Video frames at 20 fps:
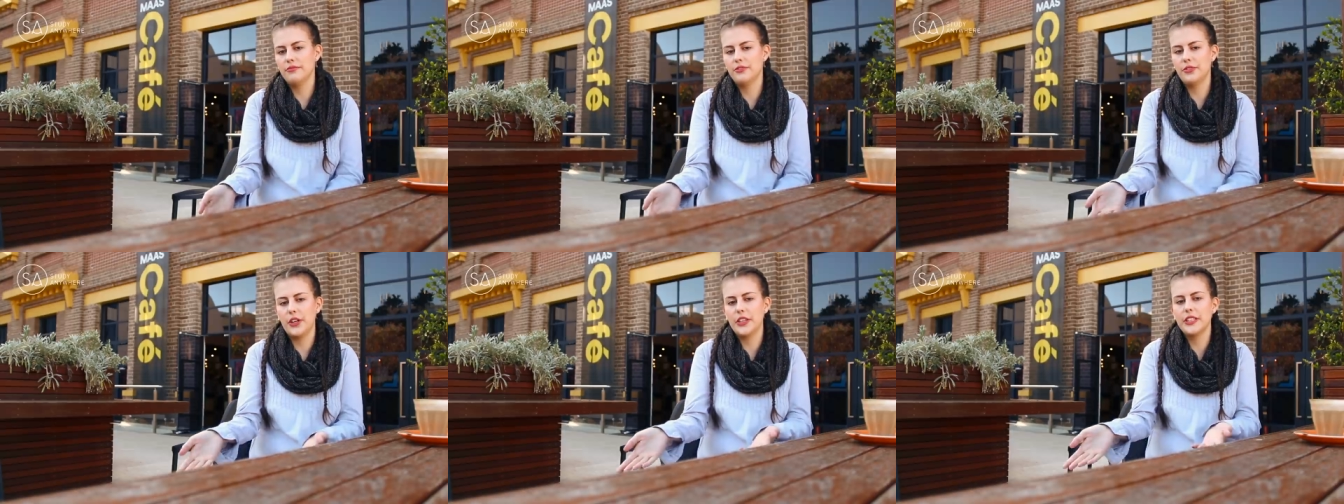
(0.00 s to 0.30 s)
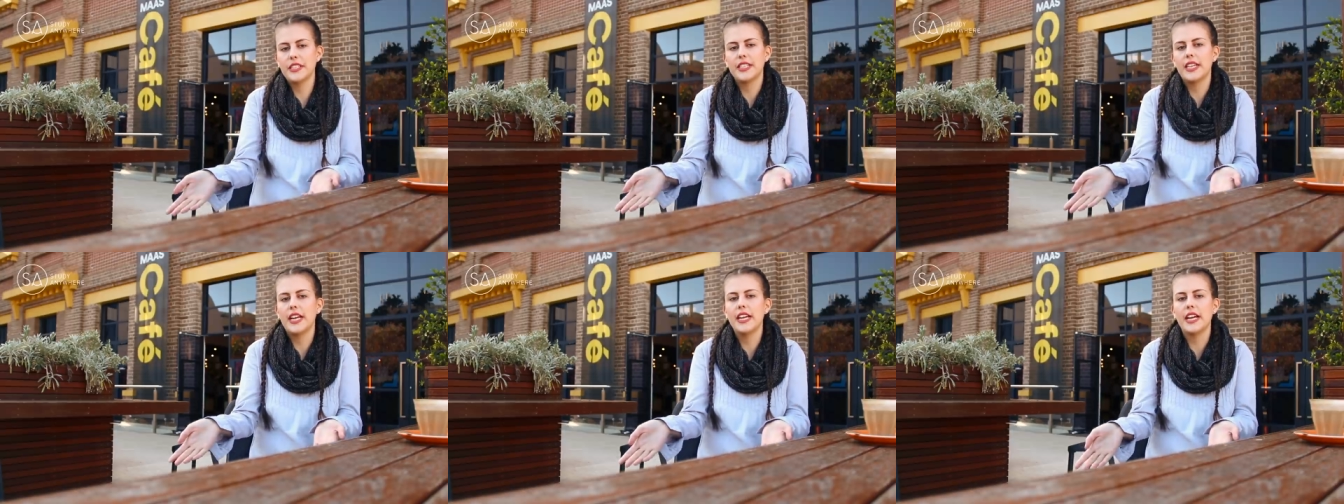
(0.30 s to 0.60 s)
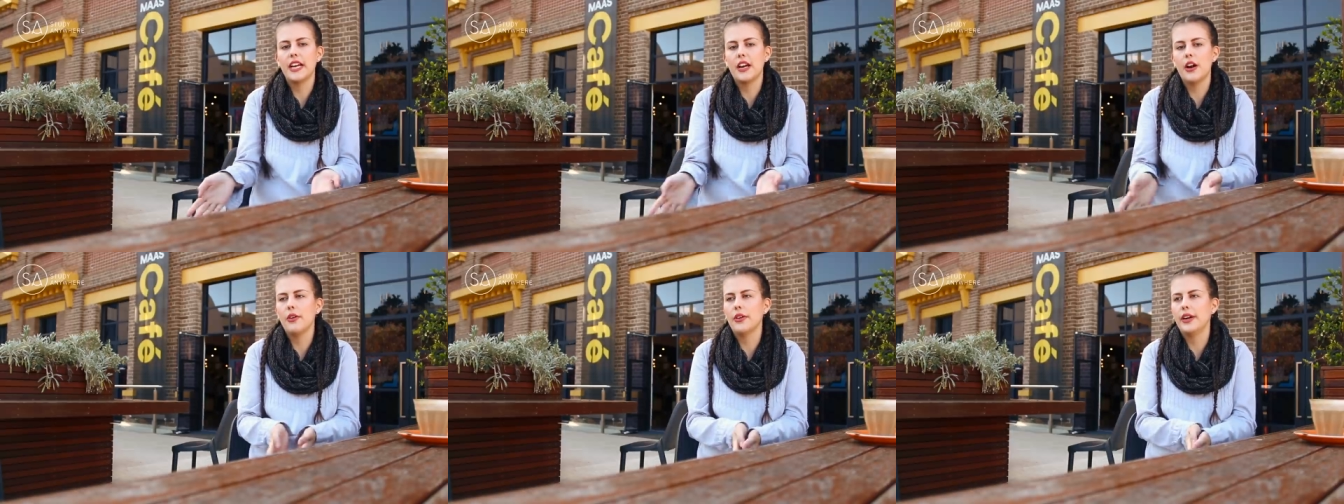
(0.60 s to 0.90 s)
first
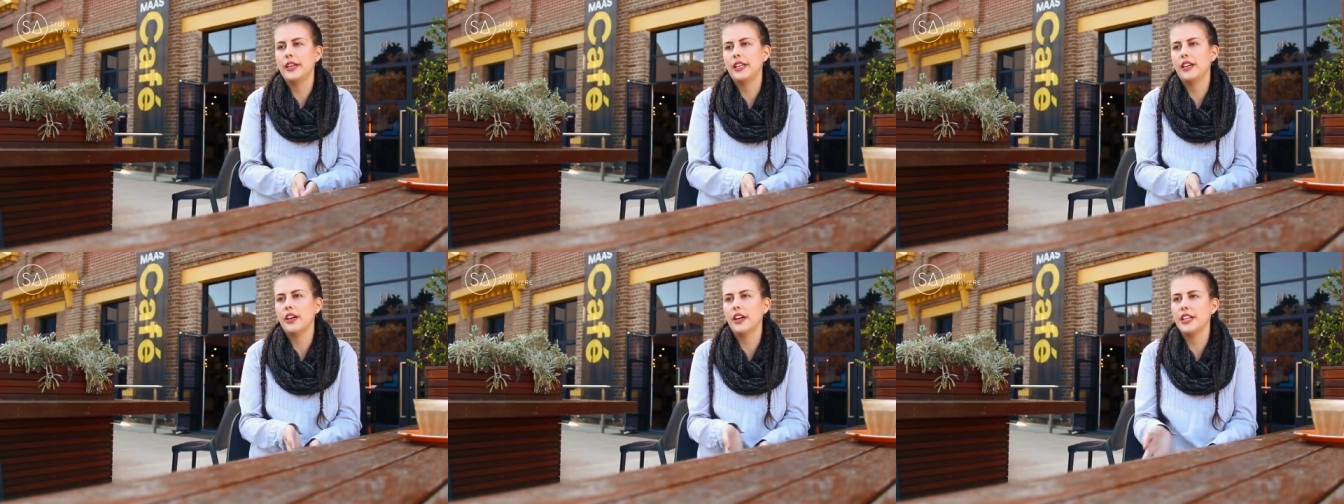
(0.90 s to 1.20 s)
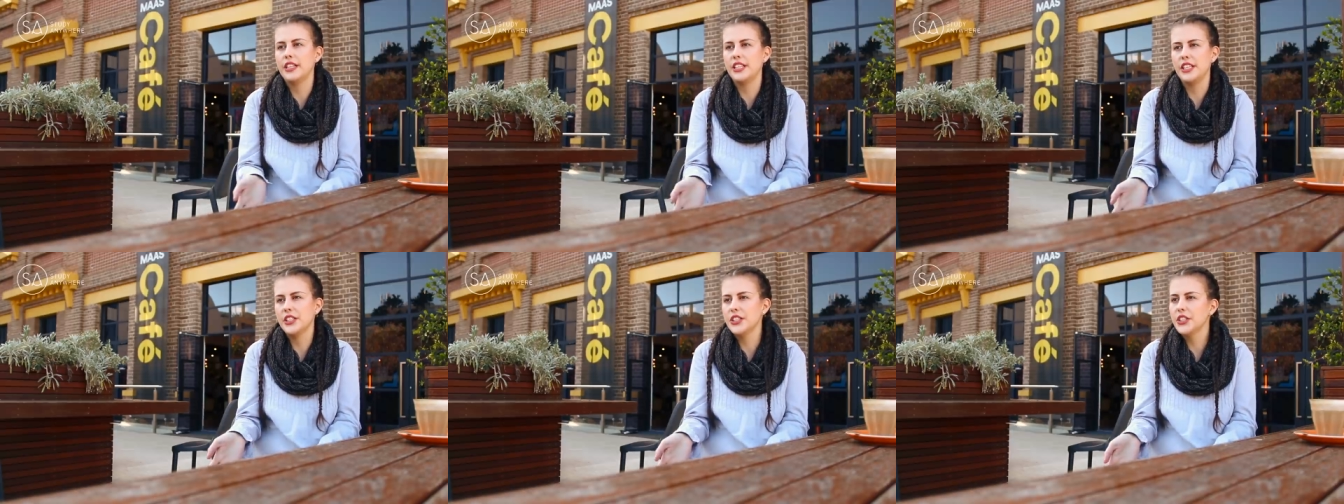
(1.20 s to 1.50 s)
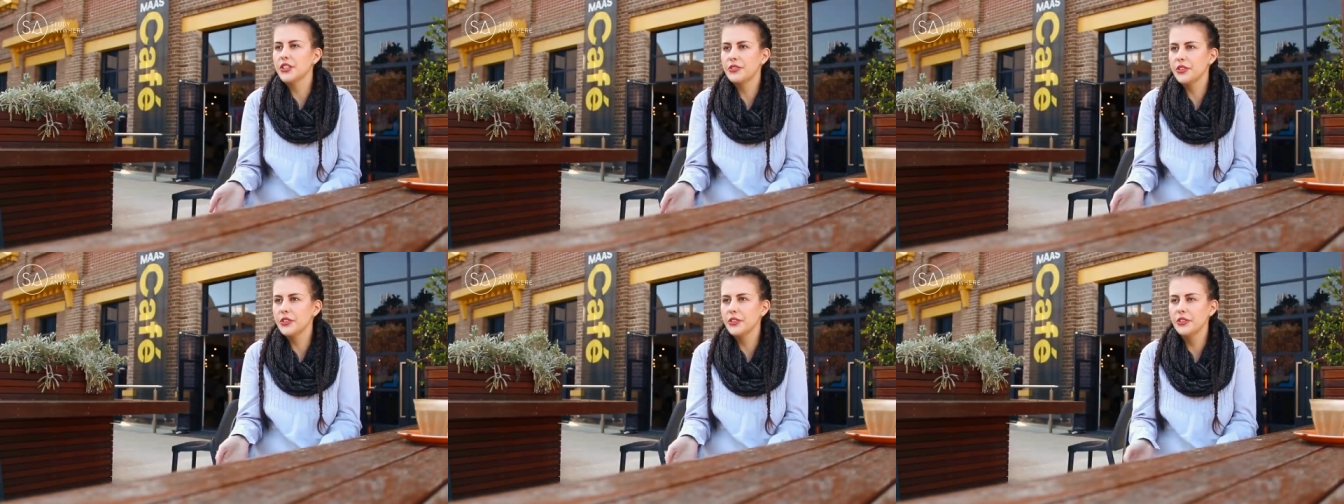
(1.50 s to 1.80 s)
day I already got an
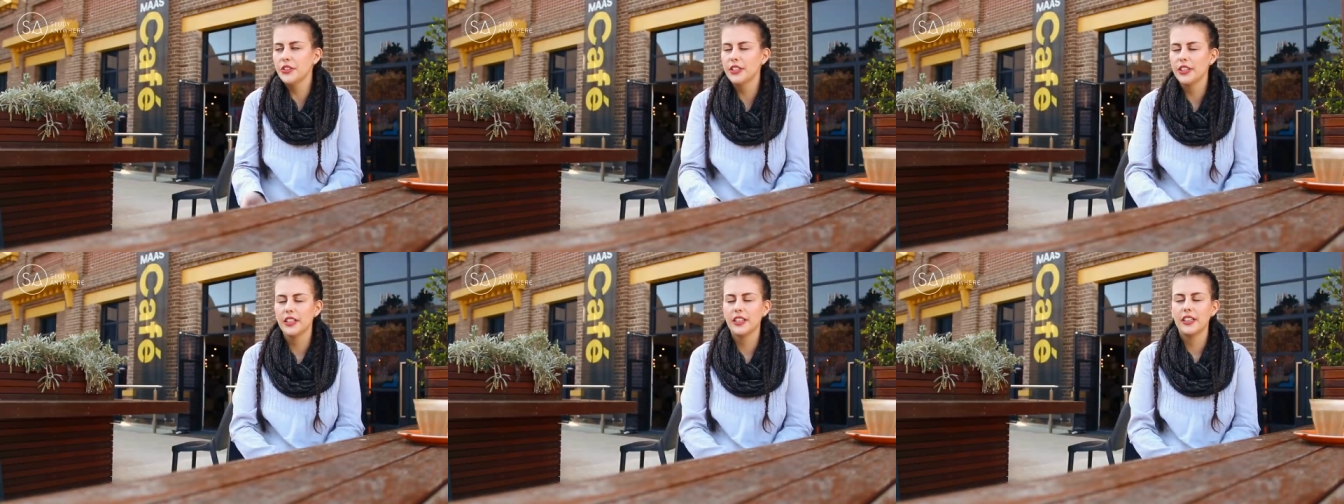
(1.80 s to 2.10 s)
interview.